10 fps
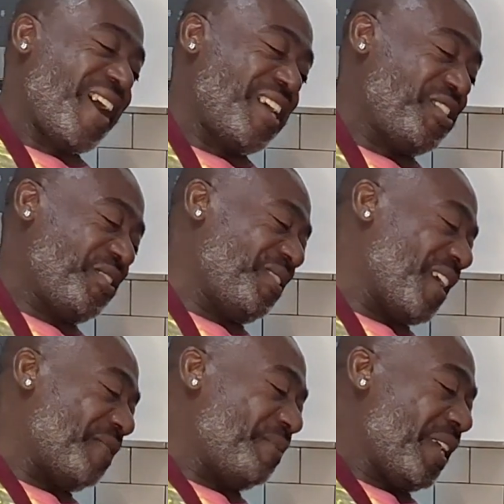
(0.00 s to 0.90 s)
I do
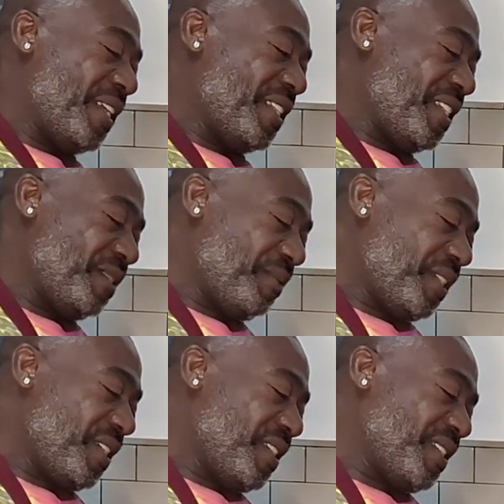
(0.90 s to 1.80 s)
like making these
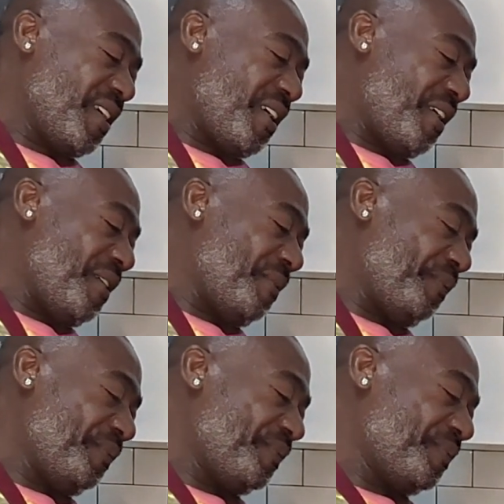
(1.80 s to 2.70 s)
because
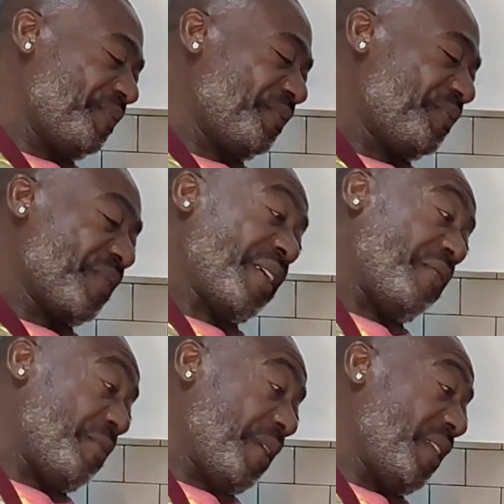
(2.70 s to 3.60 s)

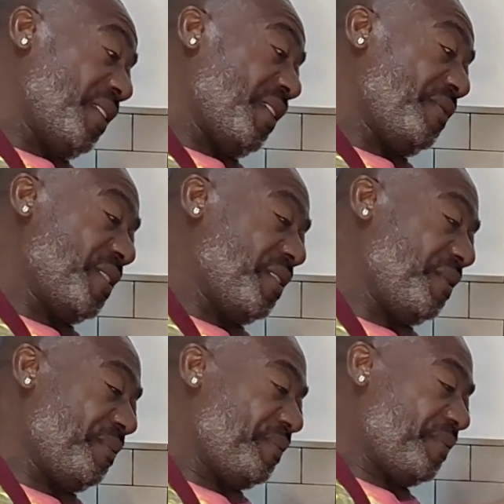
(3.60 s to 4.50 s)
everybody loves
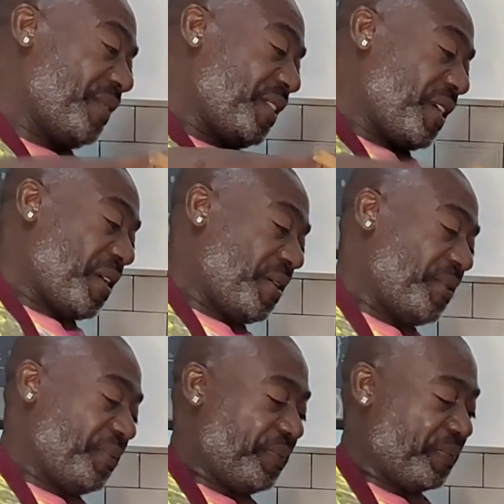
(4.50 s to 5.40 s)
them. So.